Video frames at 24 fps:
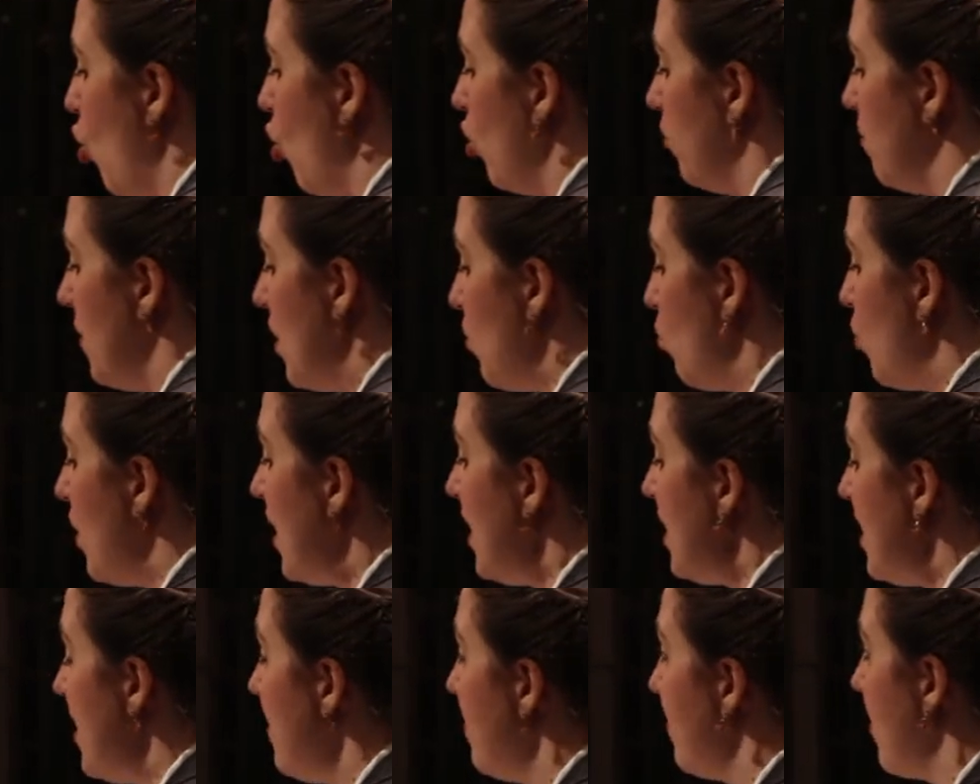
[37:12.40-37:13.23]
told me
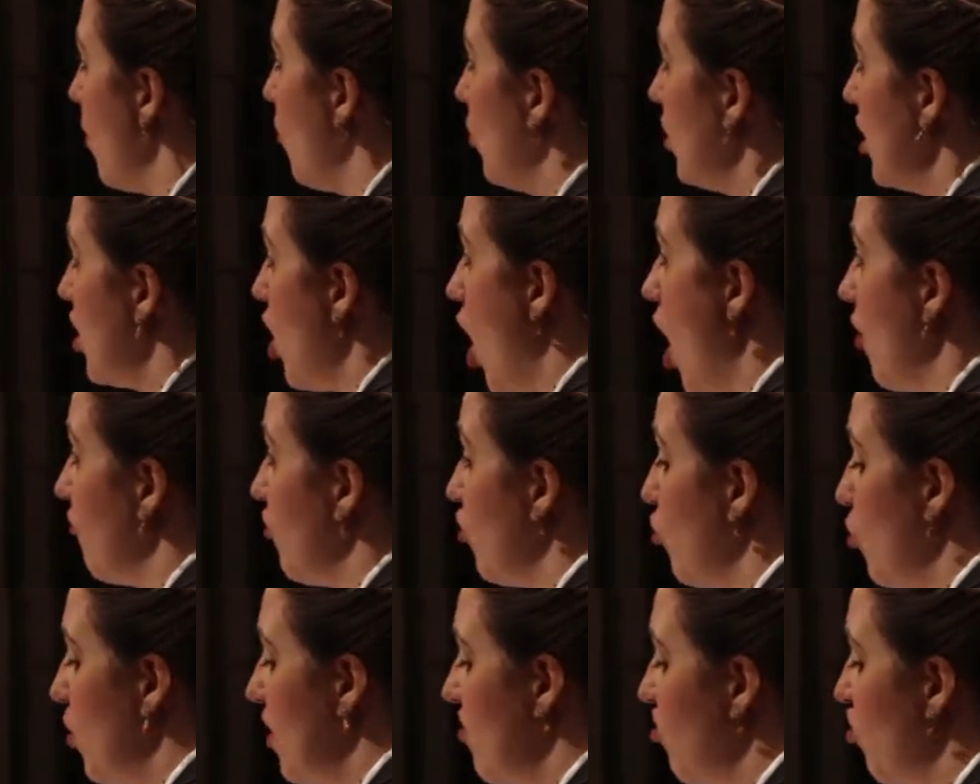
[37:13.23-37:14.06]
we need someone in
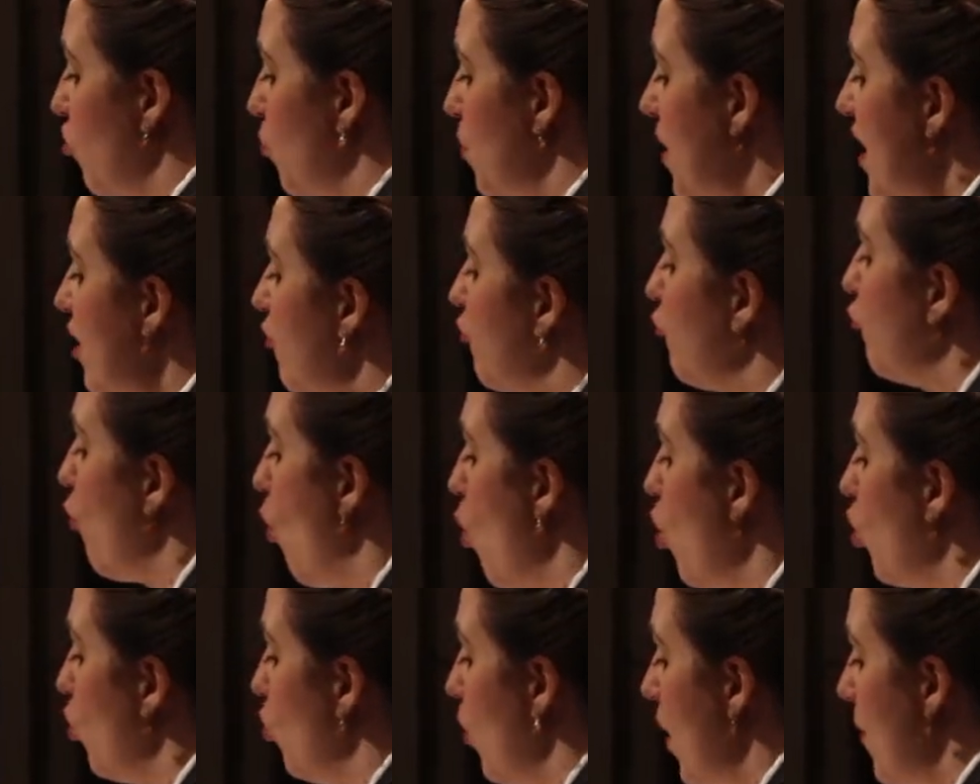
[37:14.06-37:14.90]
office who speak
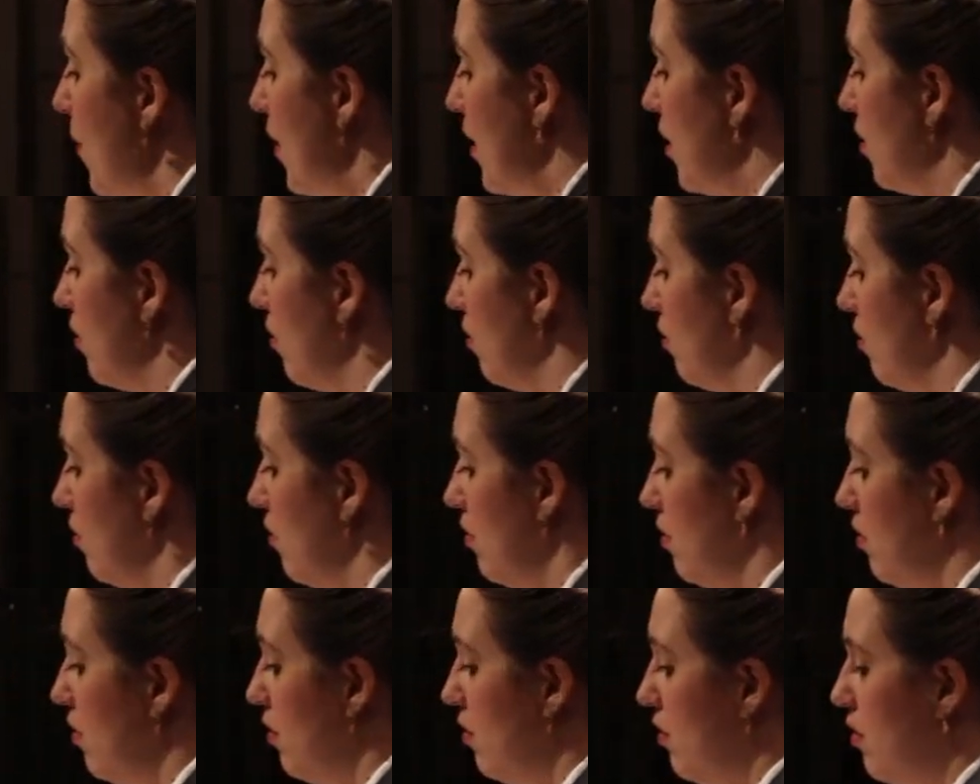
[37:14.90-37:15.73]
for women.
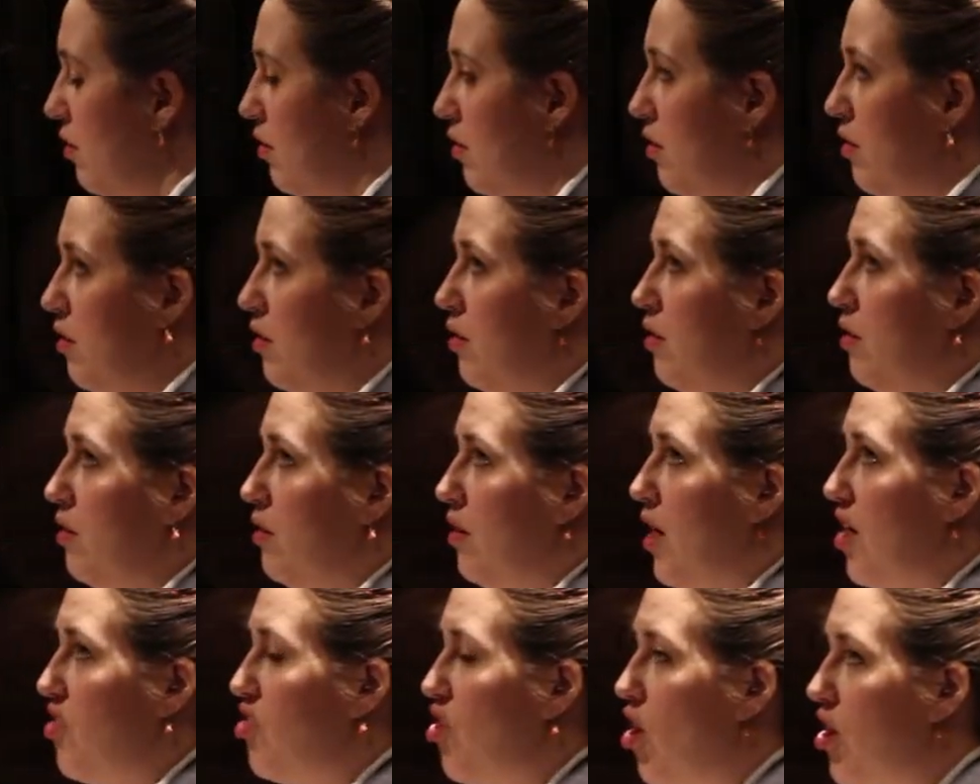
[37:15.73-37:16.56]

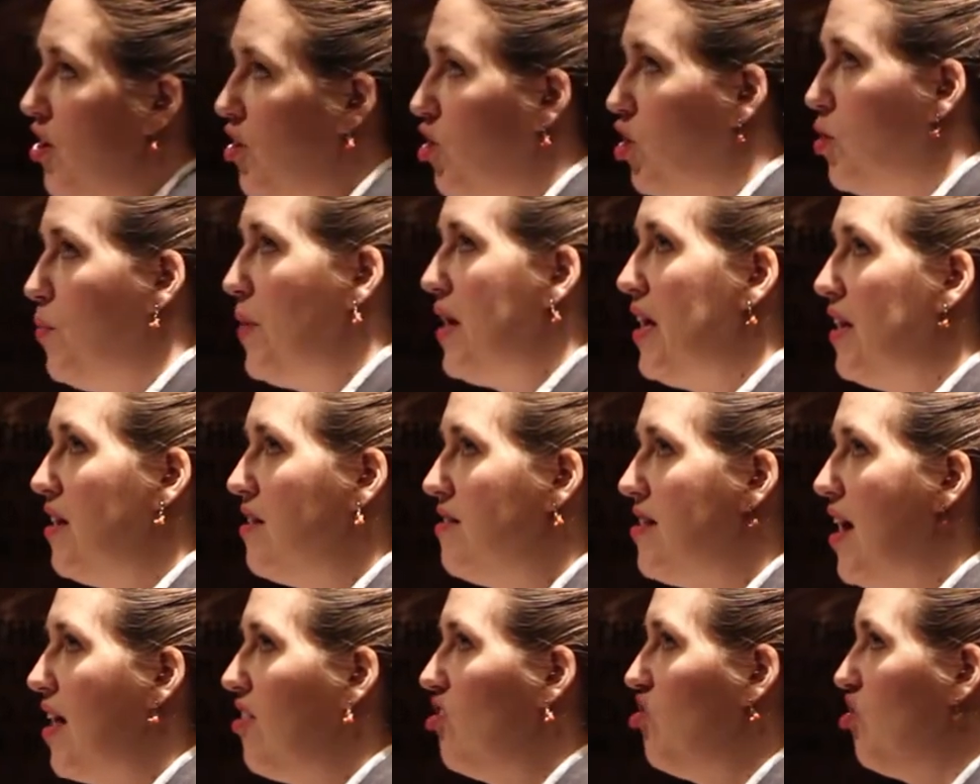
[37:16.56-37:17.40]
I thought it could be an
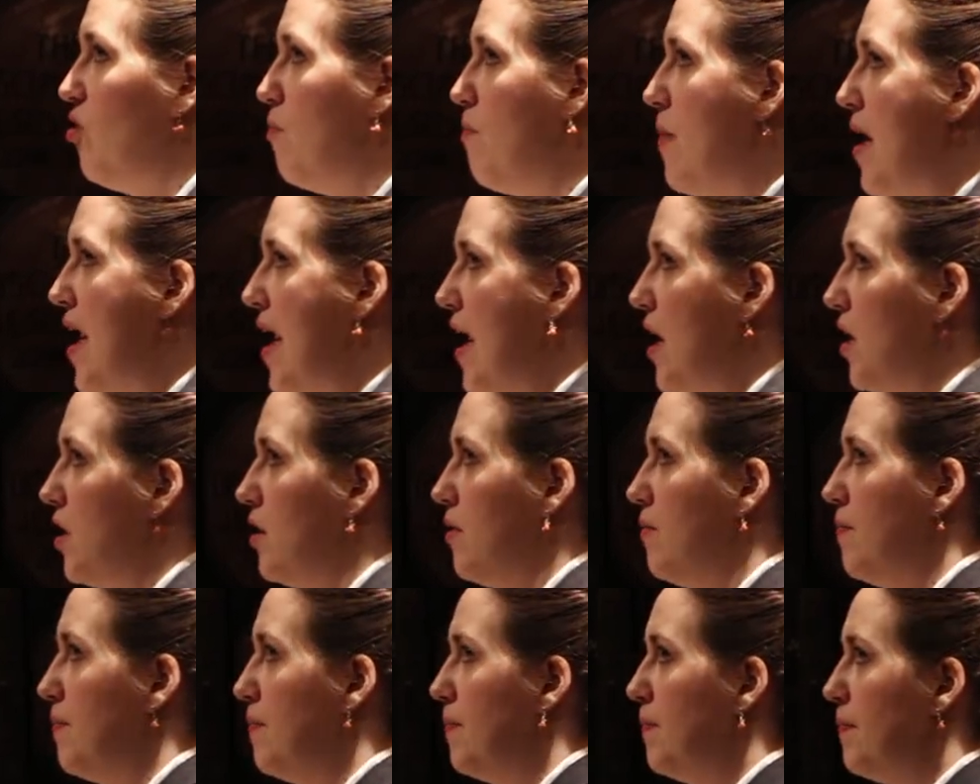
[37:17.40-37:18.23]
intelligent man.
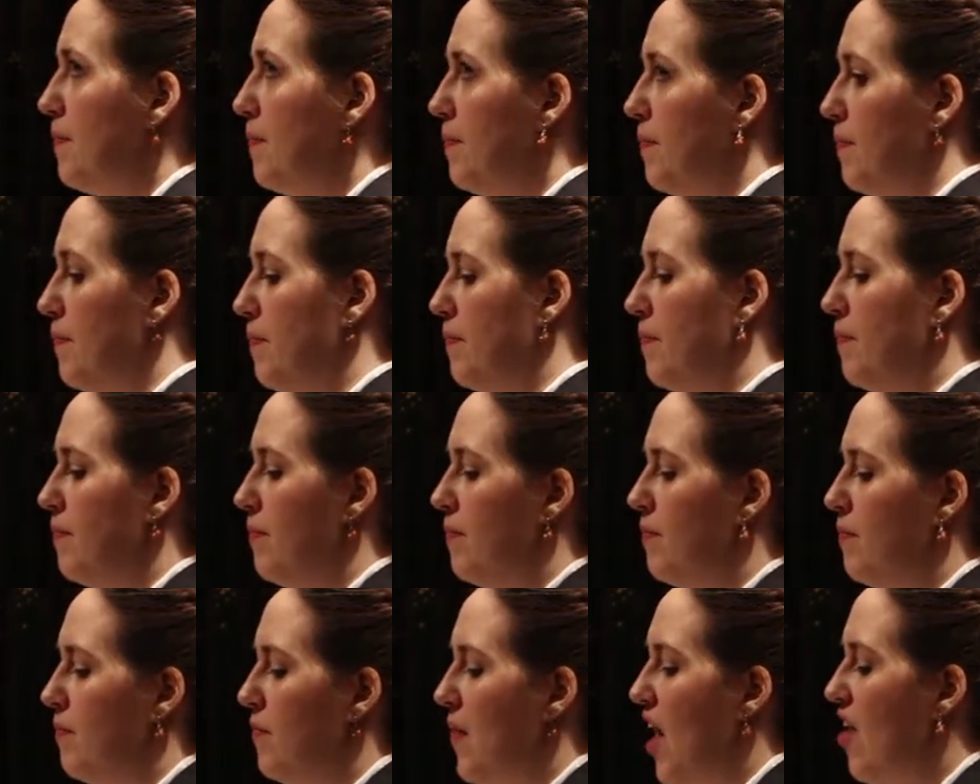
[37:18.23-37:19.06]

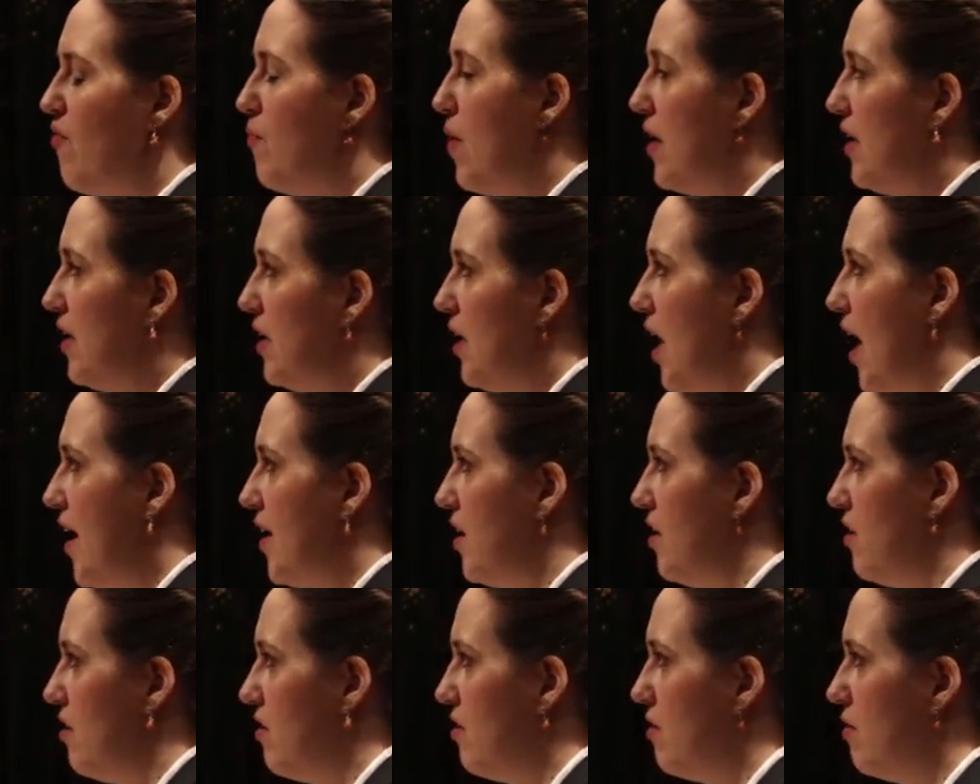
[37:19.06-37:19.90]
I've been in
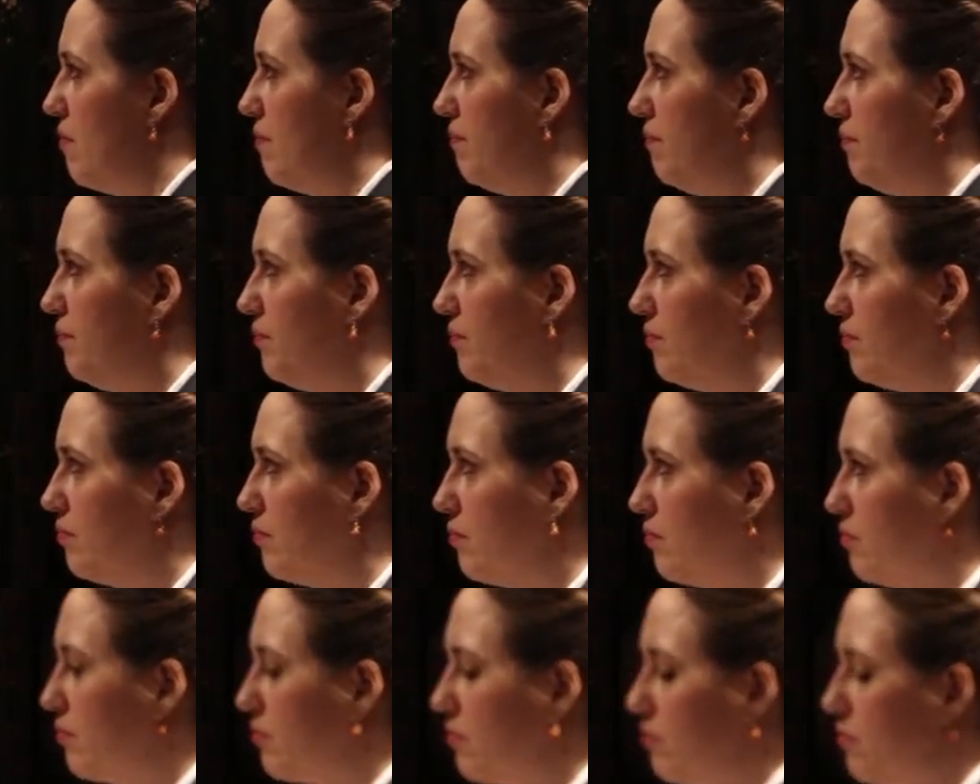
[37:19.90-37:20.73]
love.
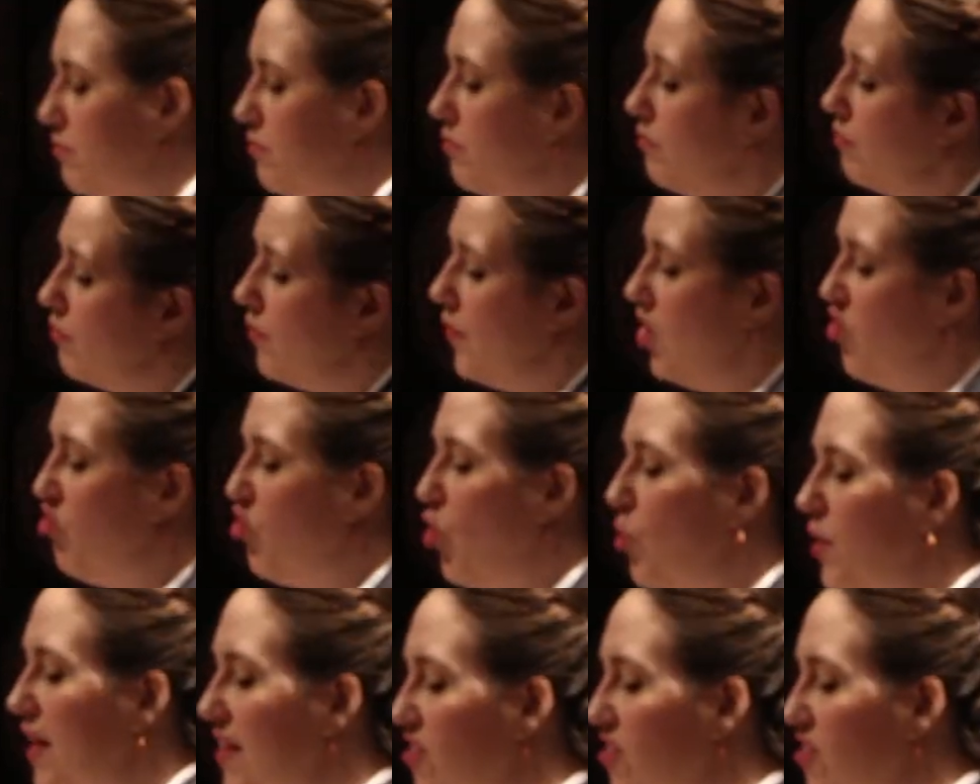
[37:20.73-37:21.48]
So